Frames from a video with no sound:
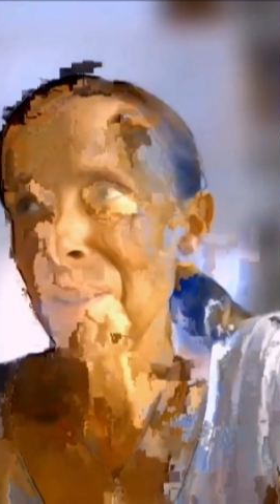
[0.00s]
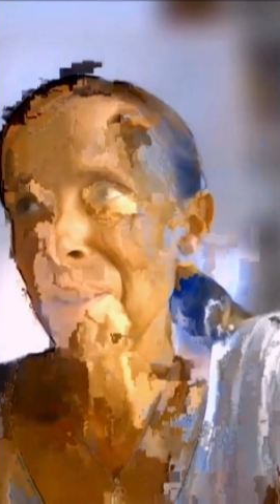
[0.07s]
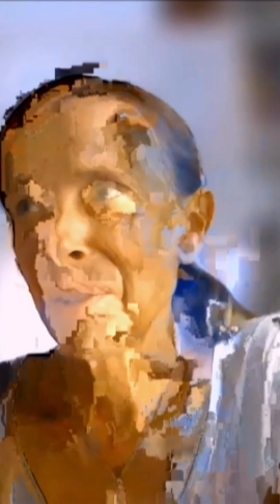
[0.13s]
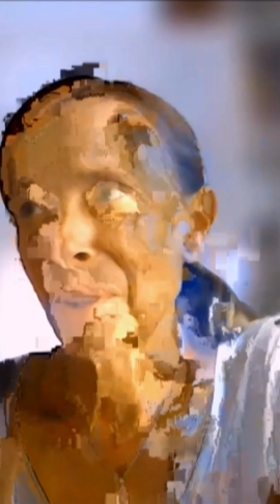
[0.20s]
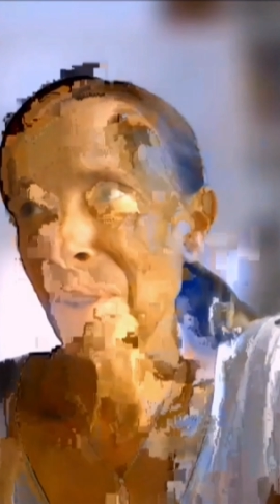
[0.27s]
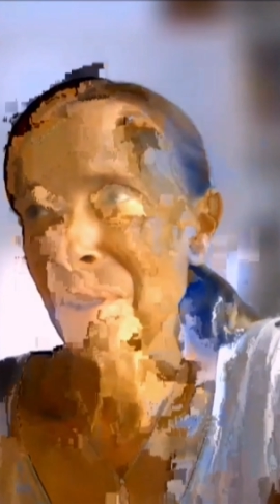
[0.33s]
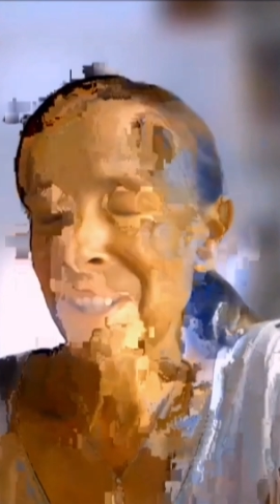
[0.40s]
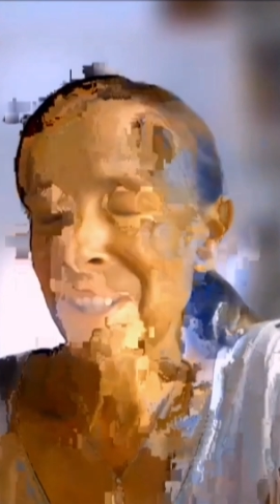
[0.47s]
and
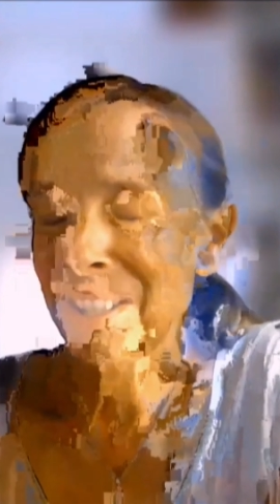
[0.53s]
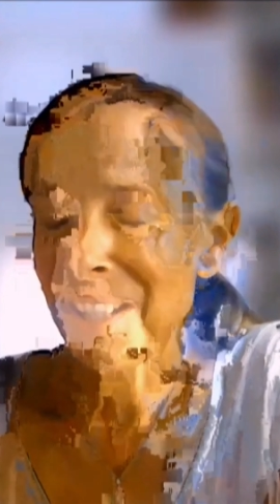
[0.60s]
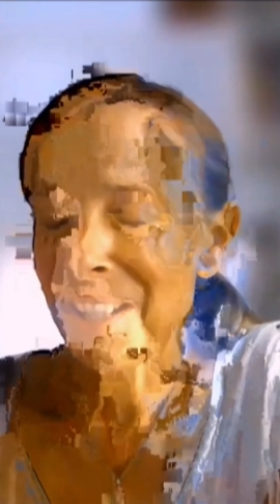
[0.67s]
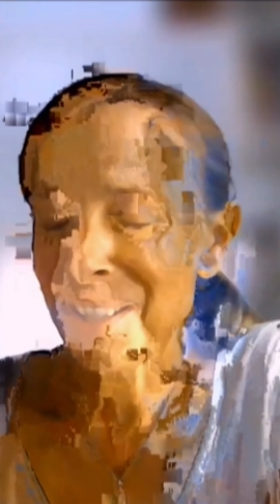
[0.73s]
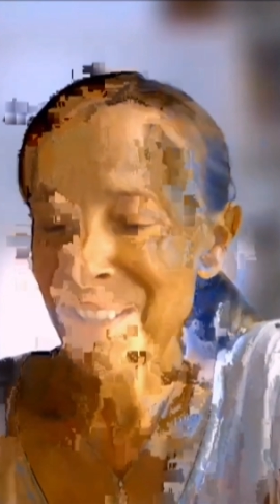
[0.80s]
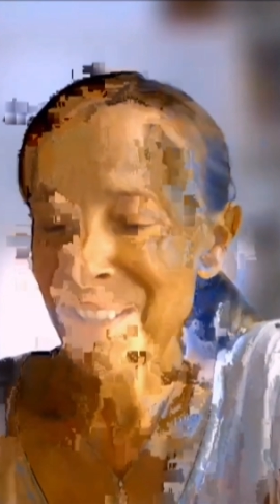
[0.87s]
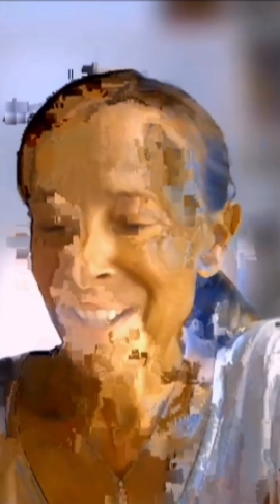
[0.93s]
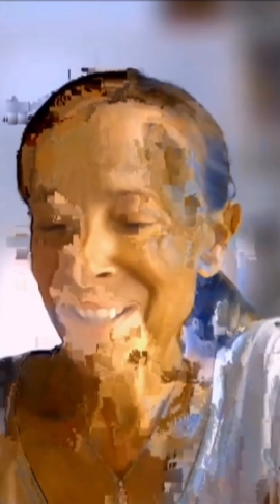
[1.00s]
I do not
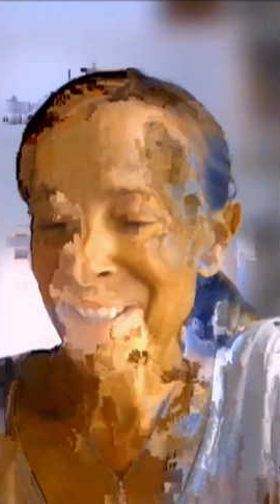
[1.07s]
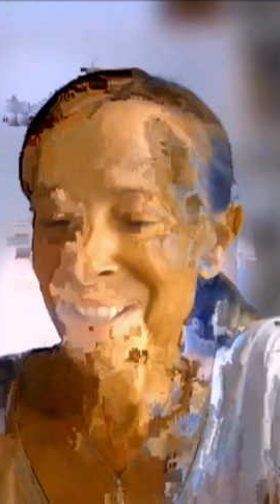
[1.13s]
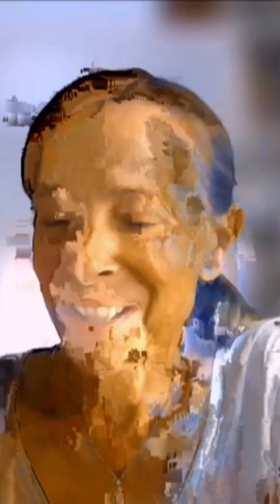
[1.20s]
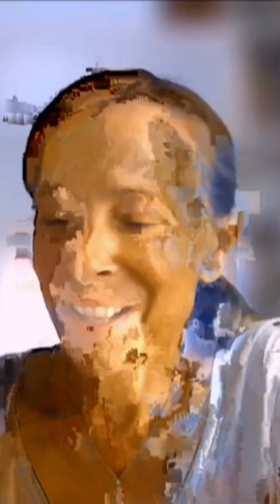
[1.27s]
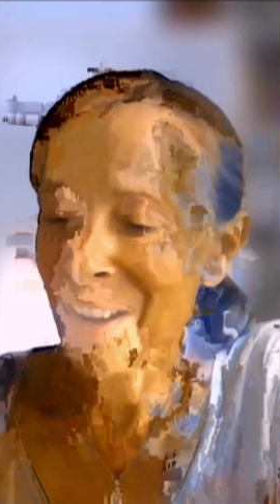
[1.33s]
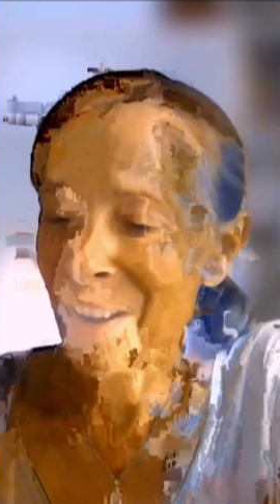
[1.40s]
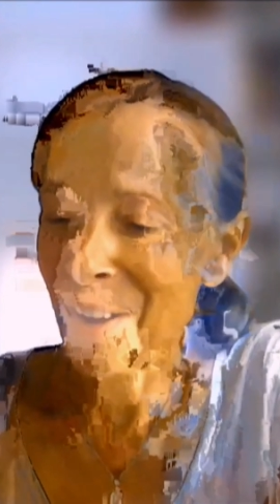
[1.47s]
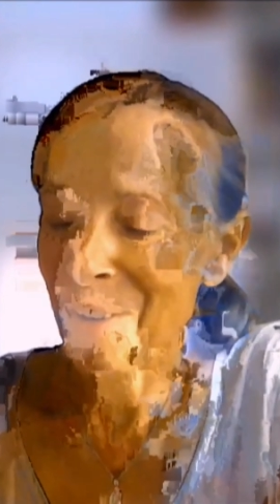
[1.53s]
eat
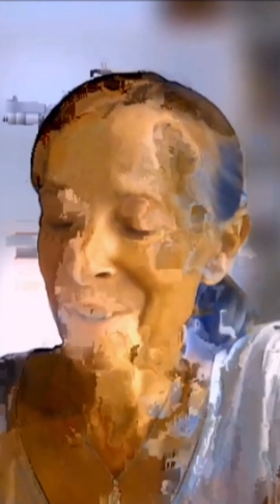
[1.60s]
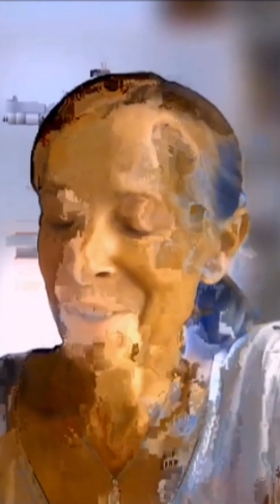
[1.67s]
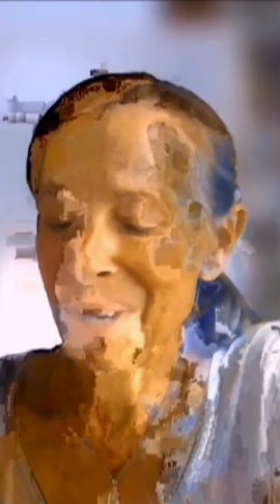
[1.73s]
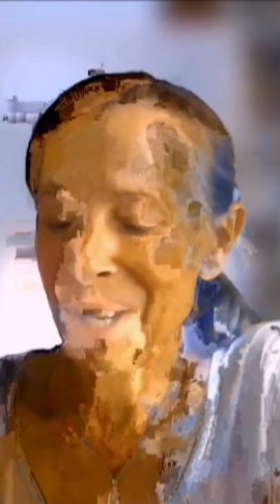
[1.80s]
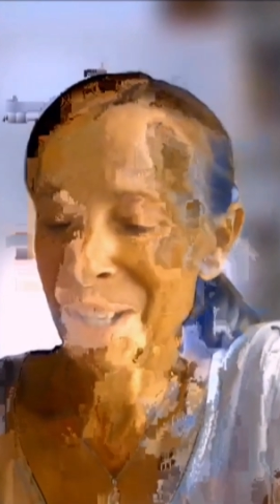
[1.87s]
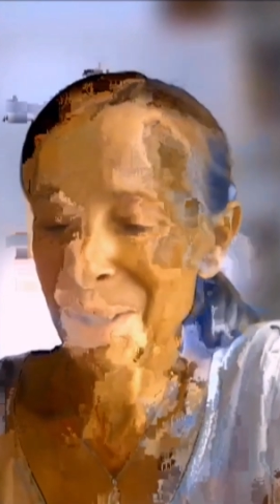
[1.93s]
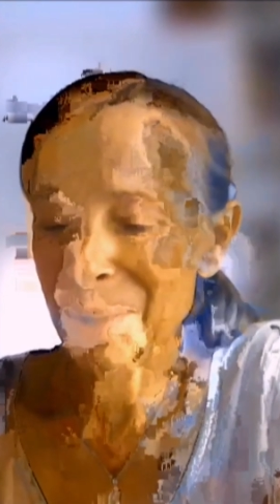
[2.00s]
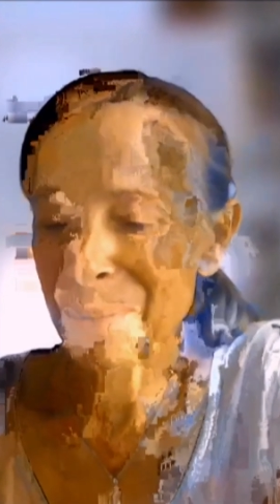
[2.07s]
insects on
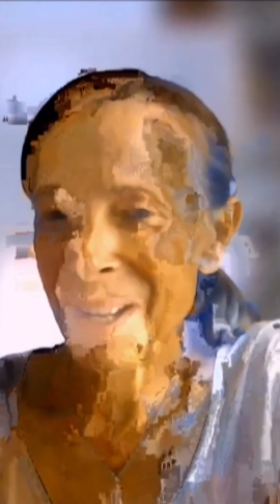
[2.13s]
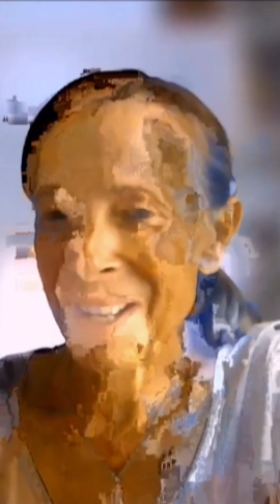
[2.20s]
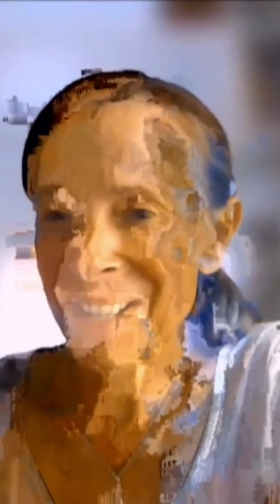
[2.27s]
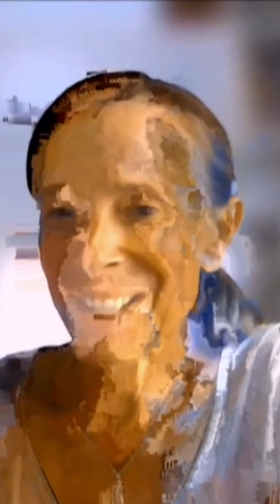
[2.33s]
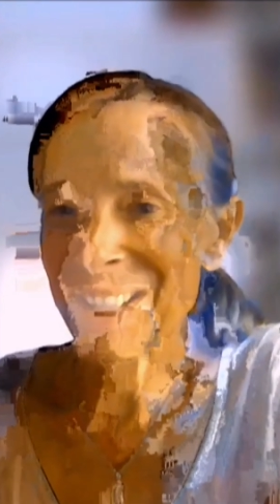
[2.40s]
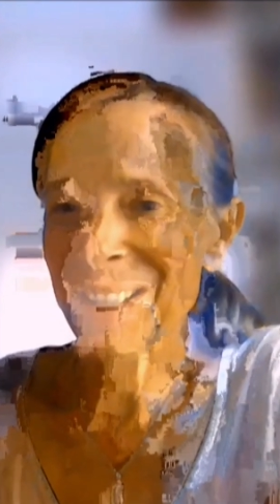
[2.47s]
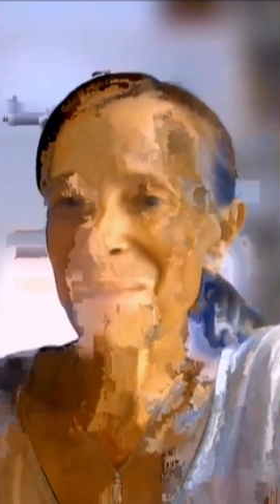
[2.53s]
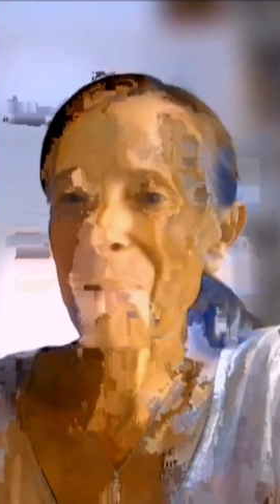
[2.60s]
a regular
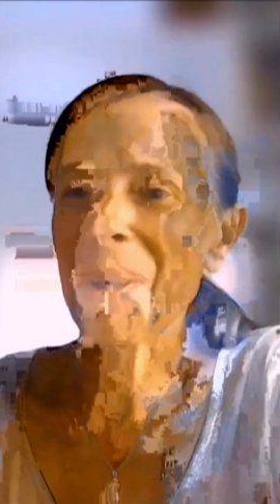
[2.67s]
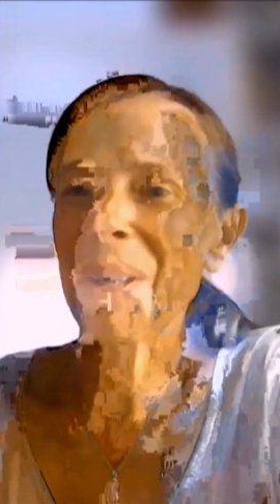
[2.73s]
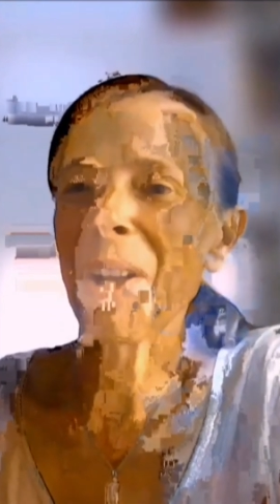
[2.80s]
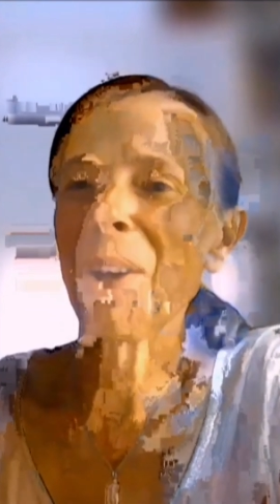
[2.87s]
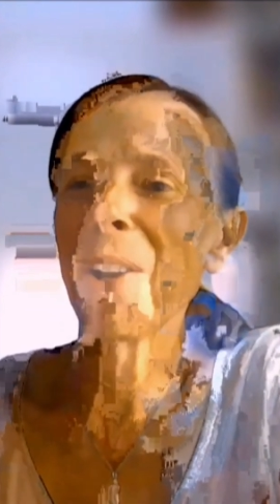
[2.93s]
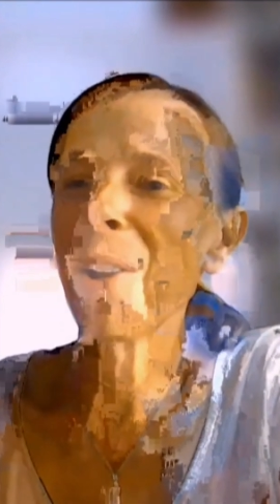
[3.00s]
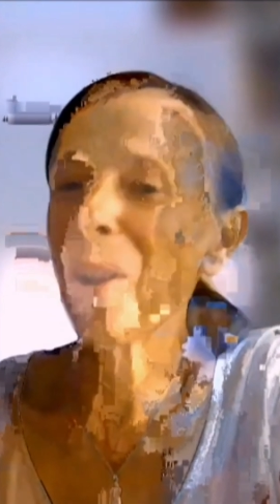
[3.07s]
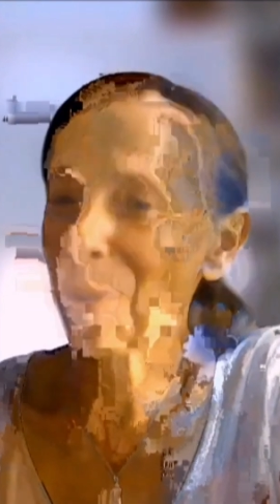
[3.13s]
basis, but a
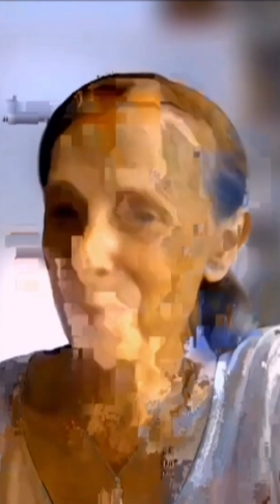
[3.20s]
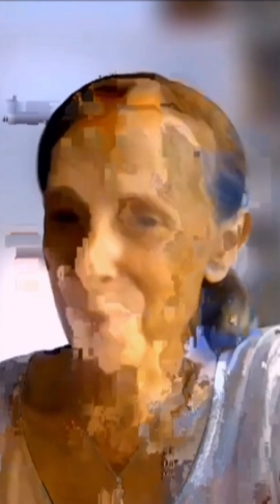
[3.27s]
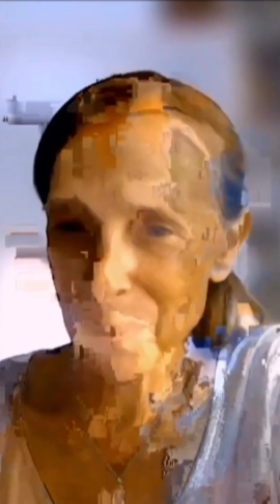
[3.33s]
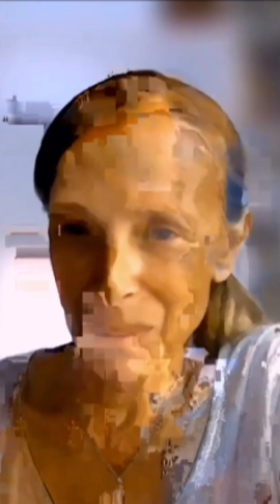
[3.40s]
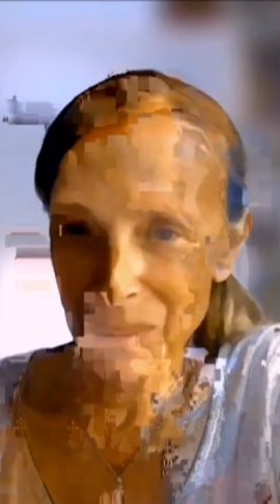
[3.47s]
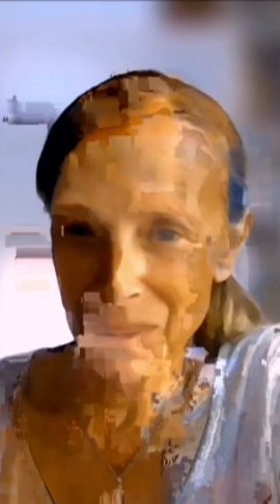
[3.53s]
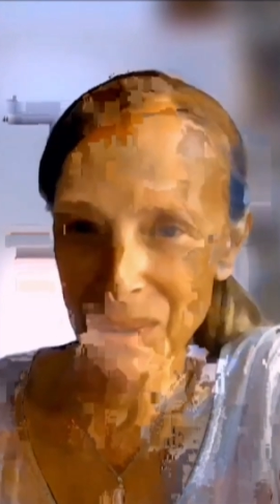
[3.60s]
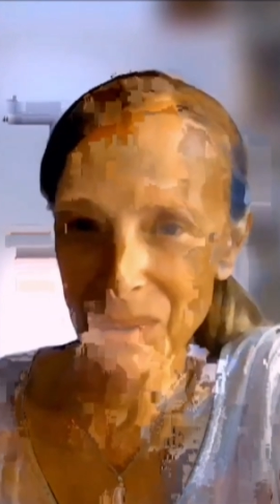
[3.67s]
lot of
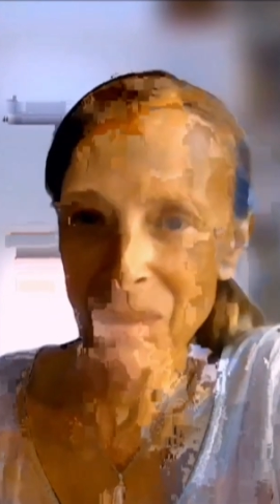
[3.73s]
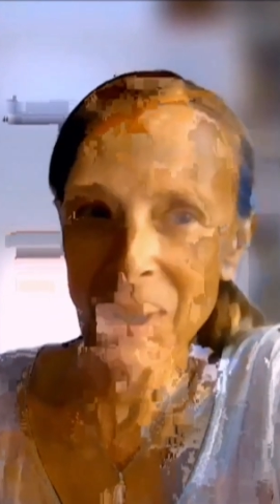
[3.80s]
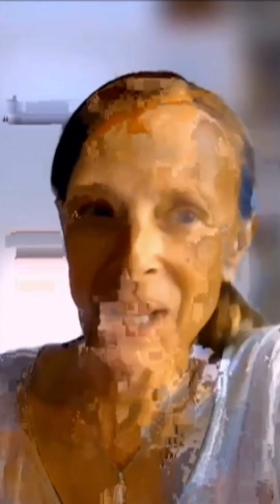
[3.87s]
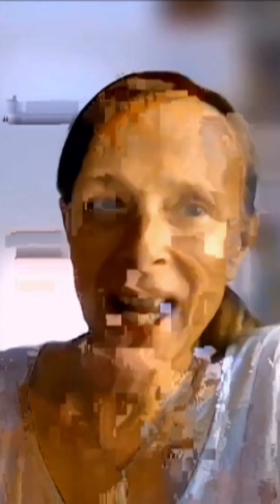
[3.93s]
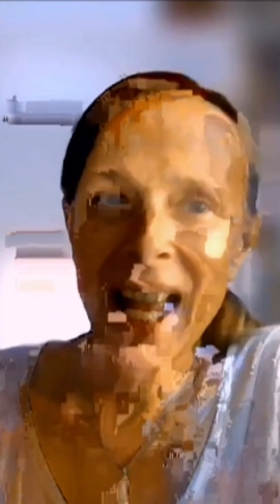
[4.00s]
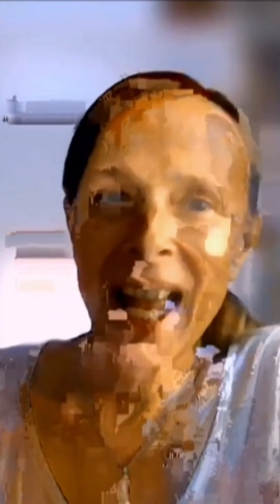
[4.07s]
people do.